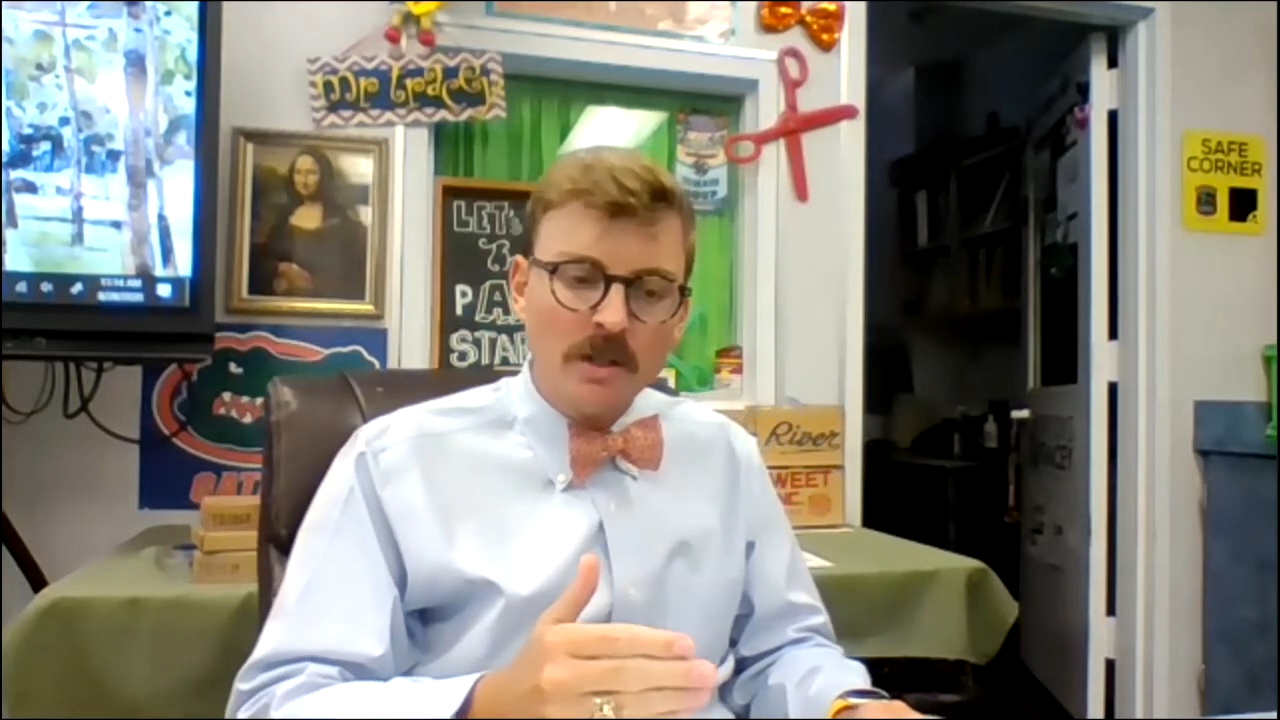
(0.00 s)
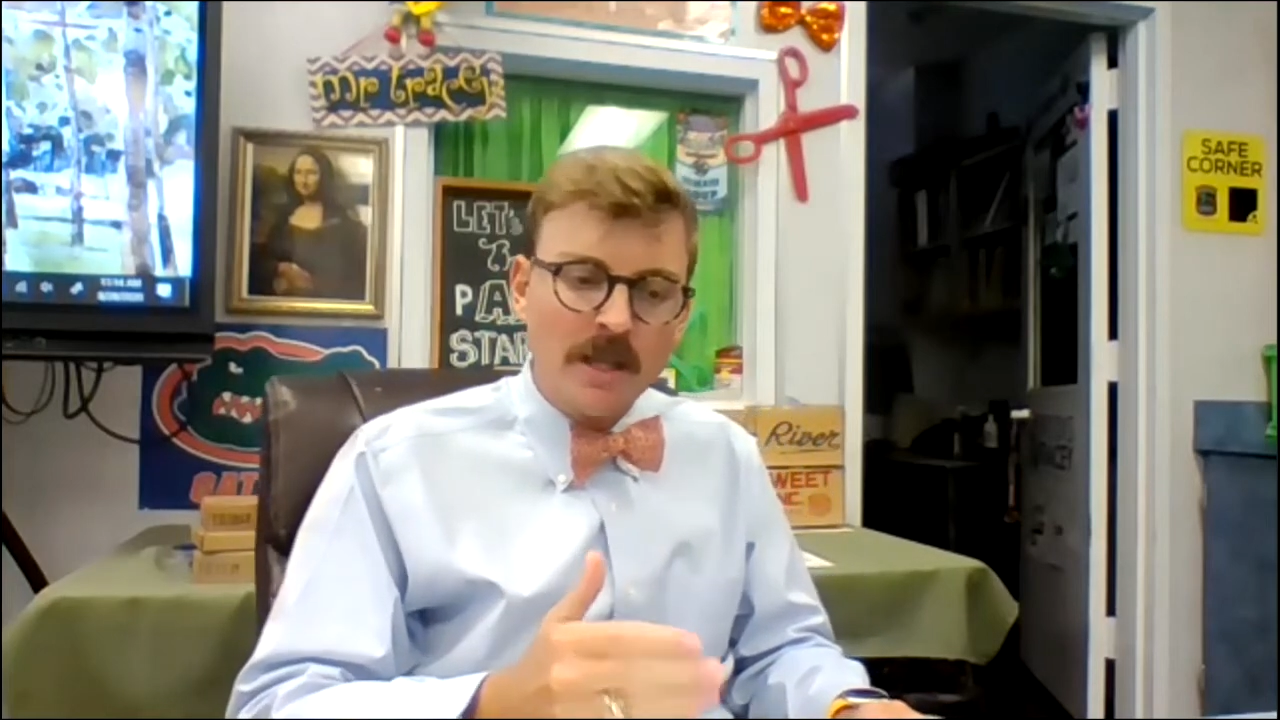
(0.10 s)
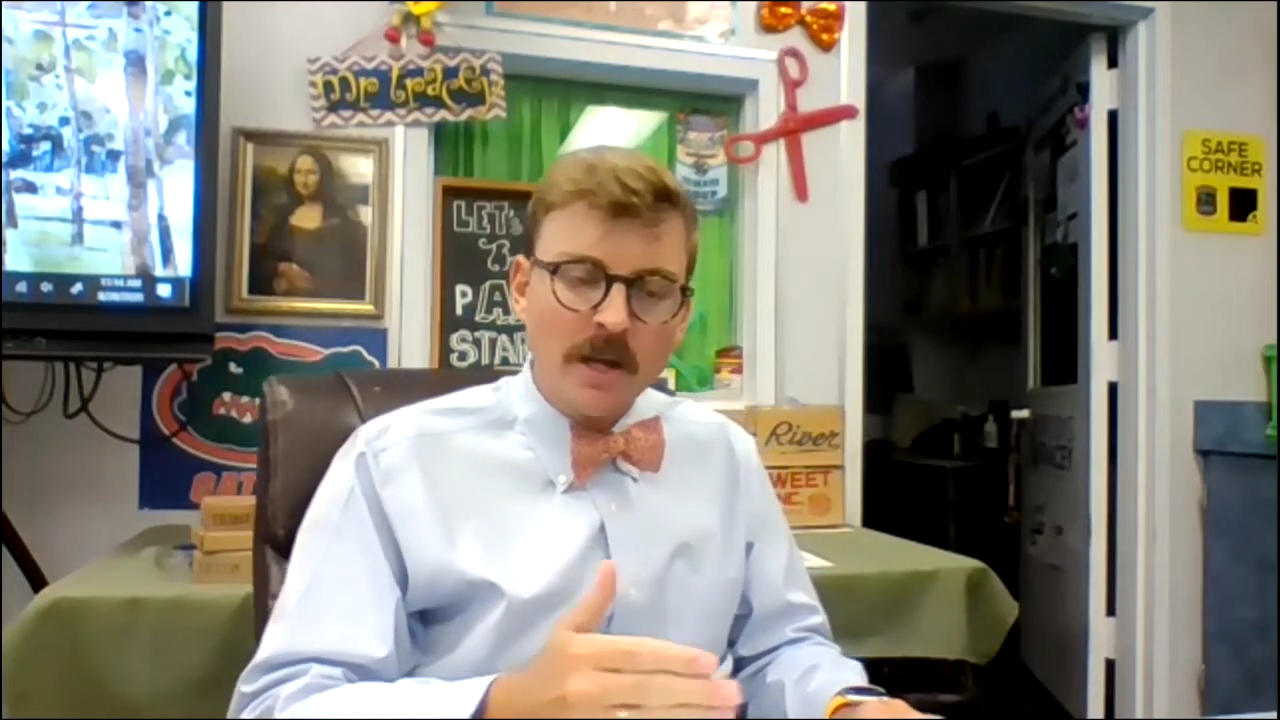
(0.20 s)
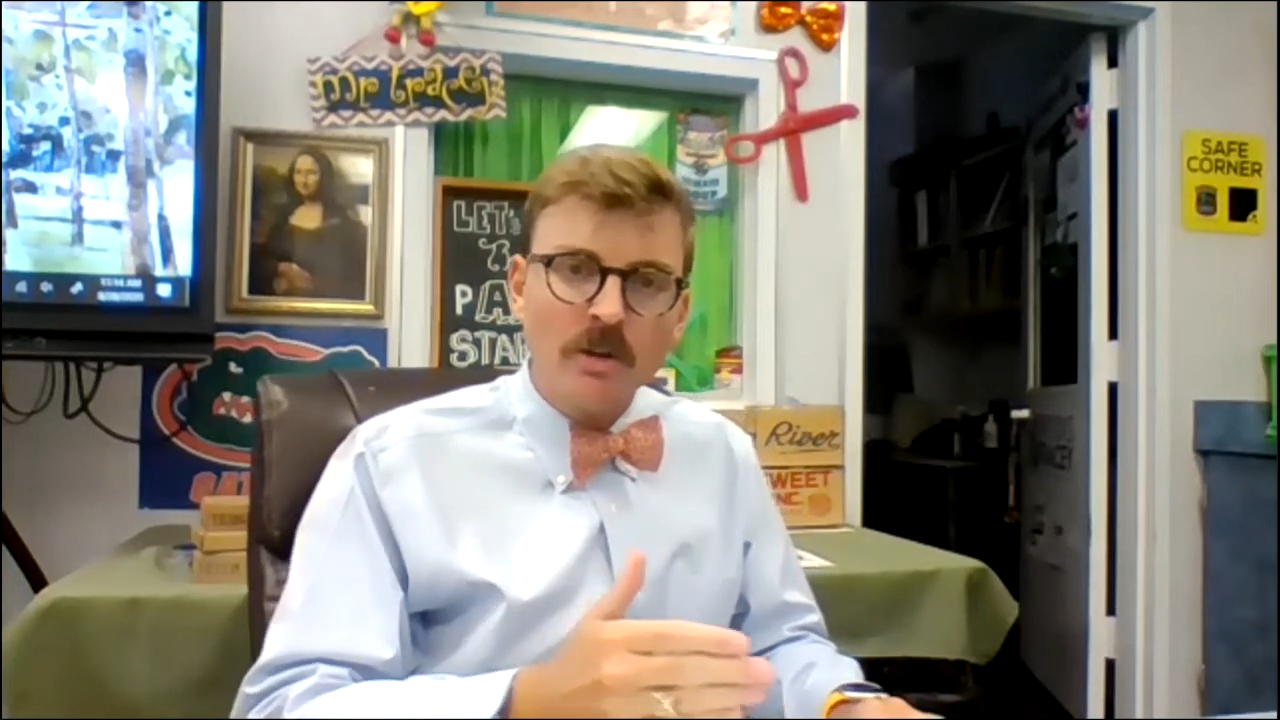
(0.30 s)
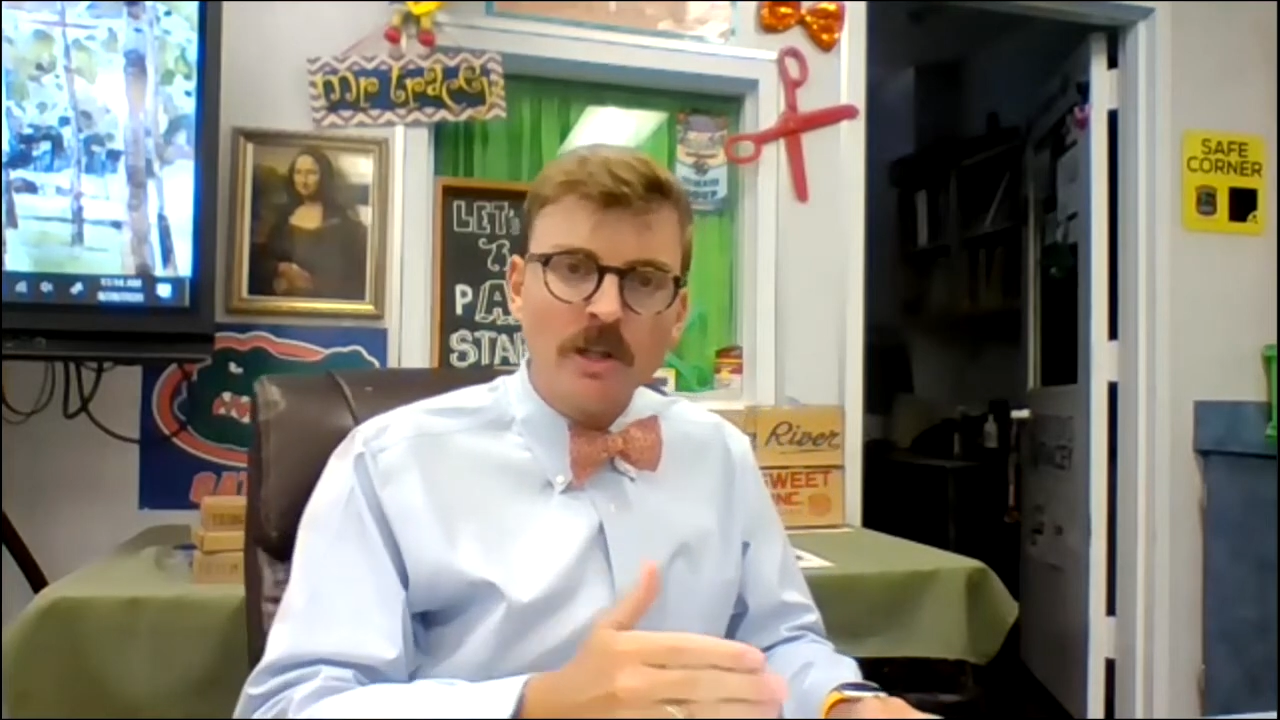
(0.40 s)

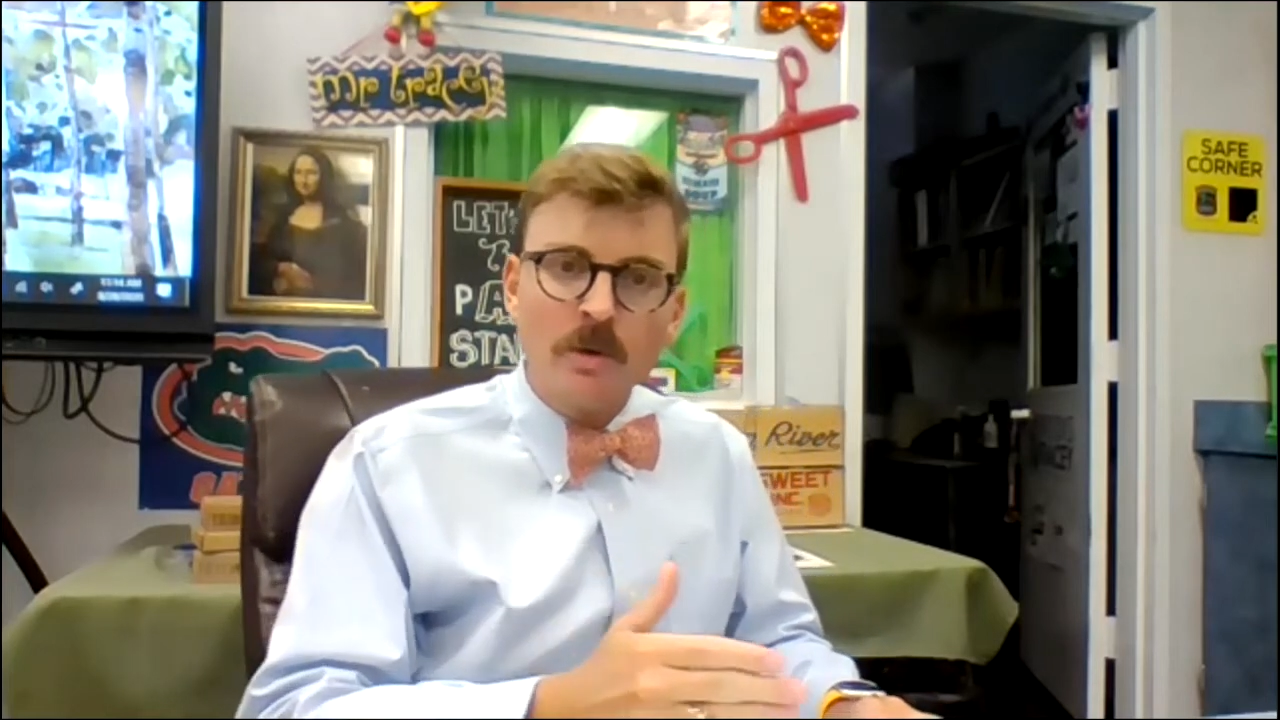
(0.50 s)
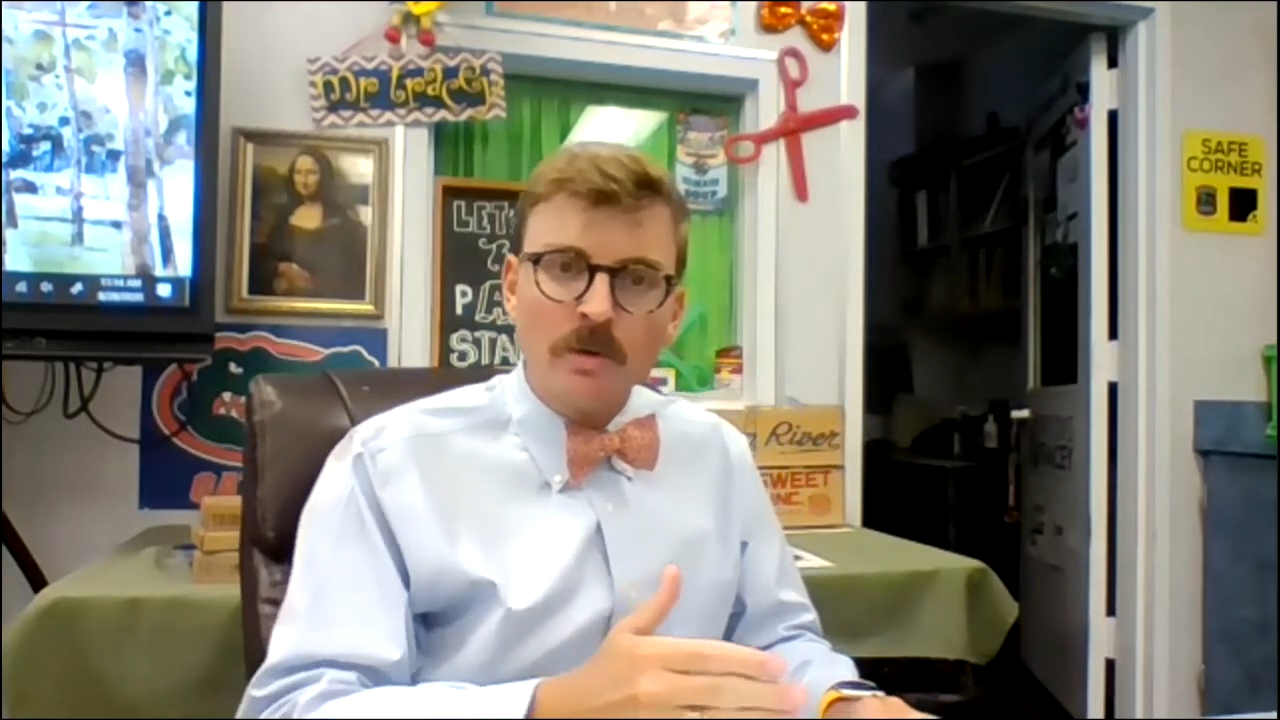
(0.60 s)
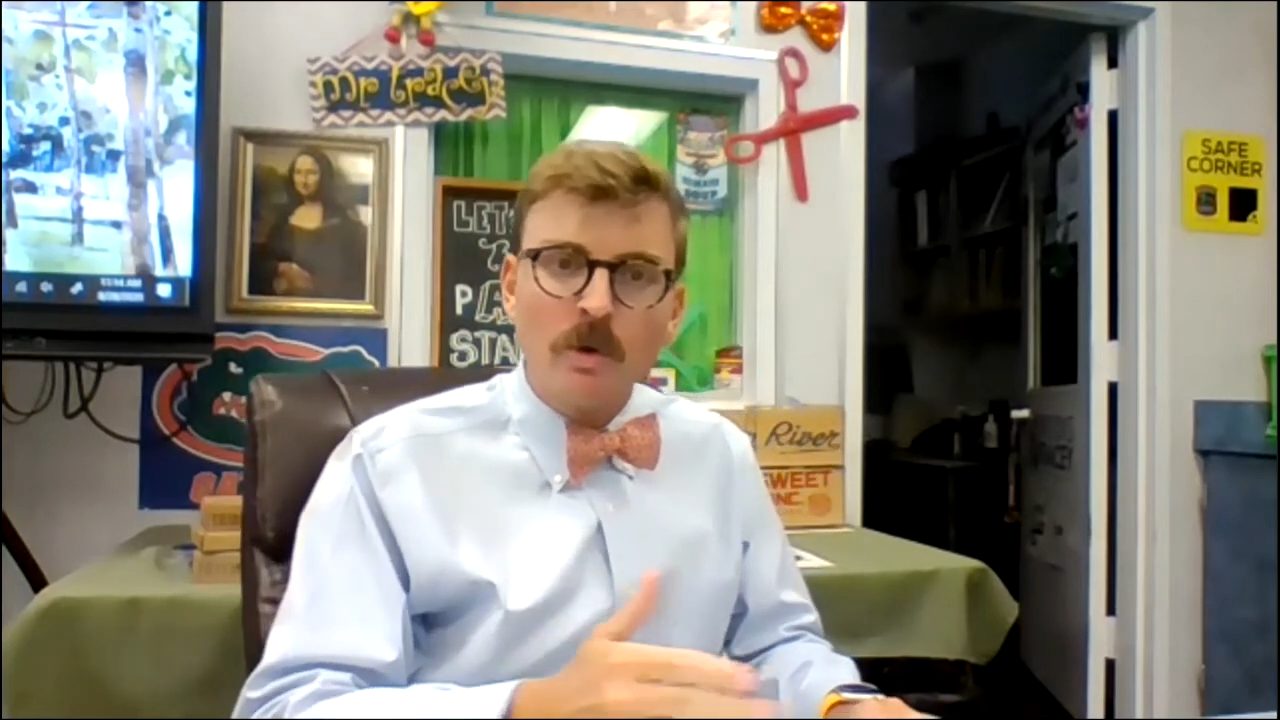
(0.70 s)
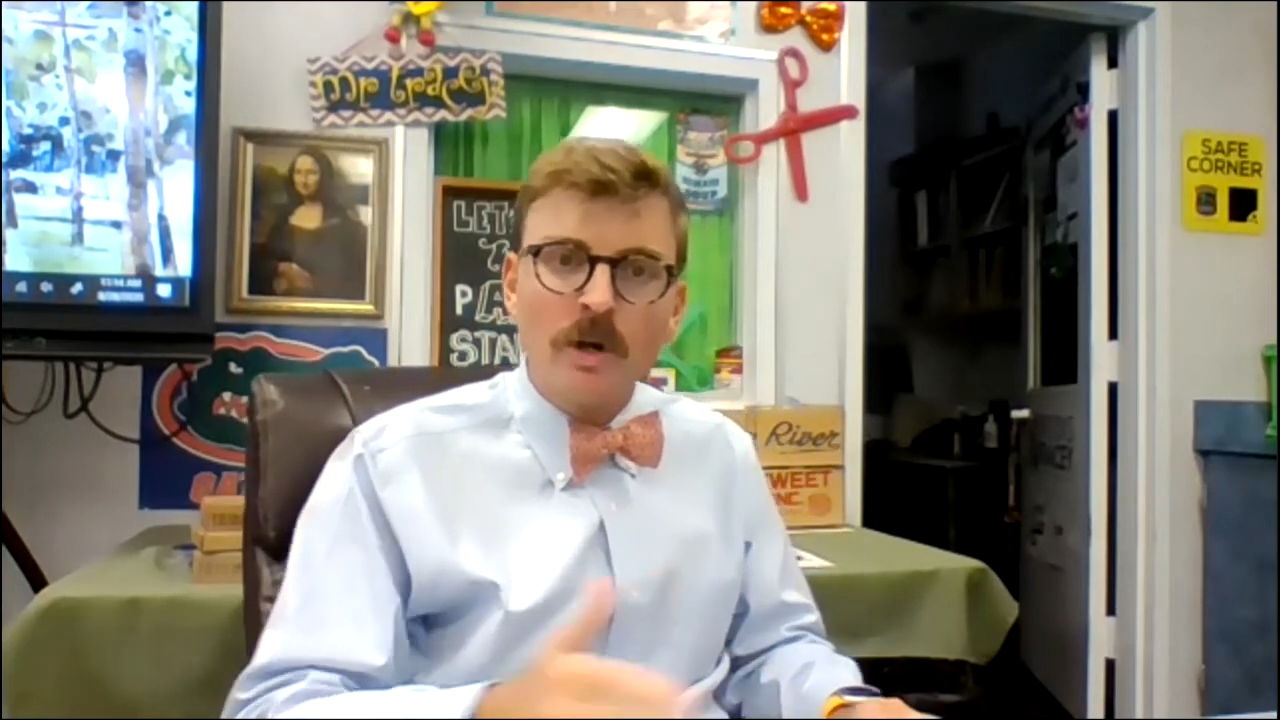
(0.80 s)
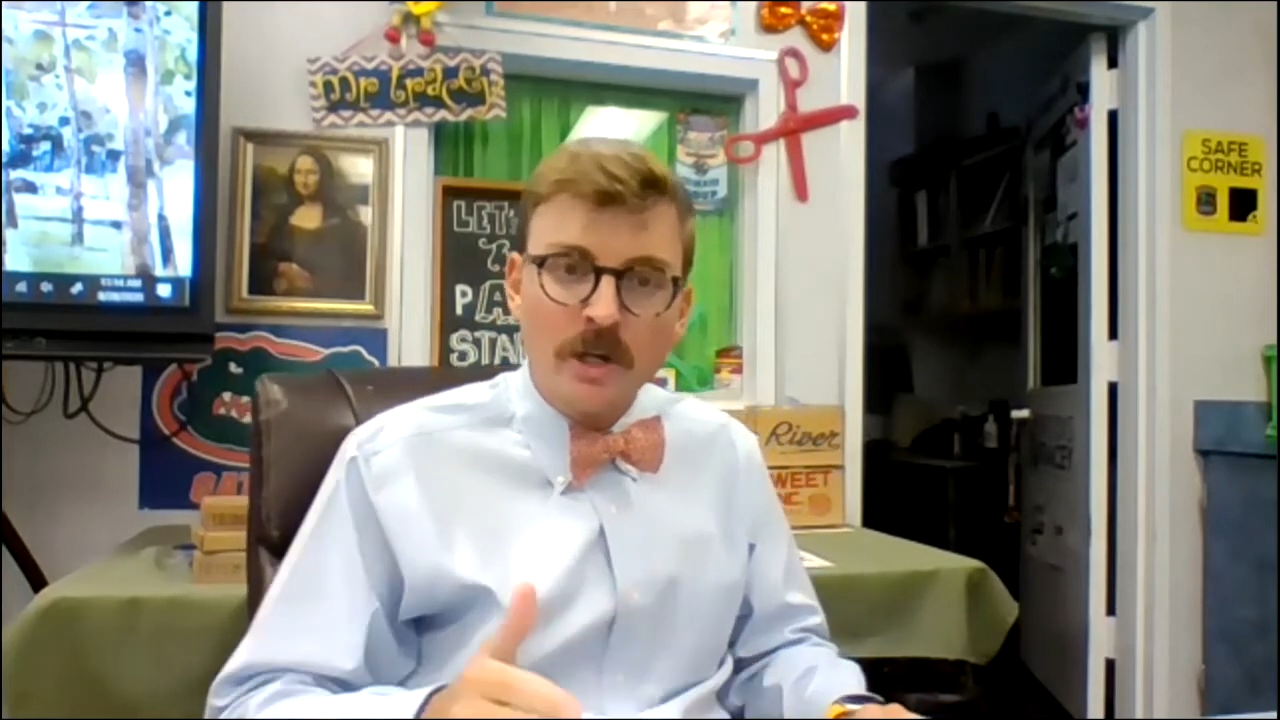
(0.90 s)
not only
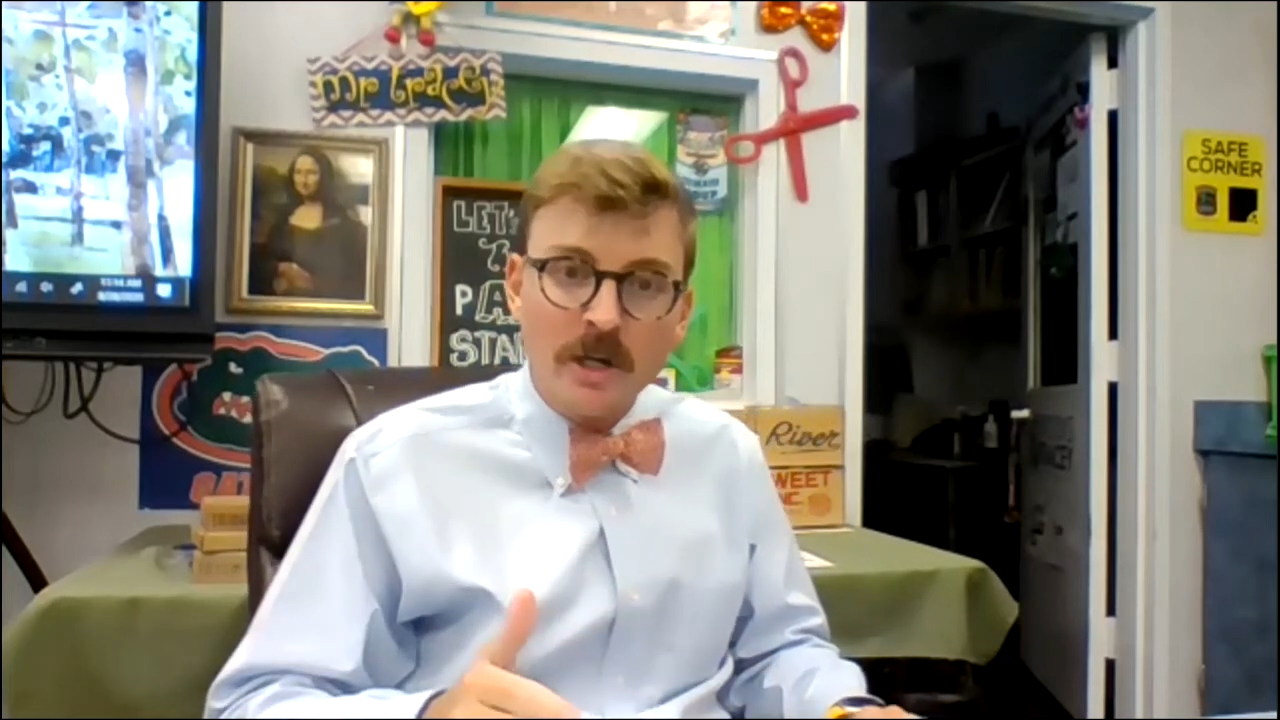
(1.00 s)
with where your